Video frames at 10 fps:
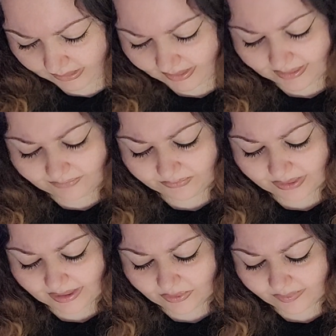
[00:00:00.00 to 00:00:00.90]
And if you're
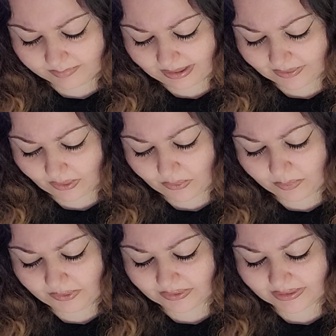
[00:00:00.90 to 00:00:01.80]
not going back
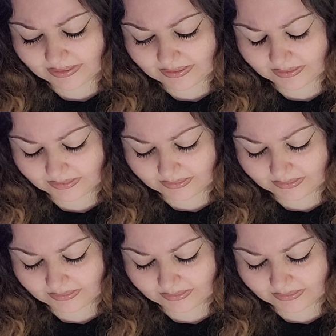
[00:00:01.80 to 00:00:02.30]
home, you're just,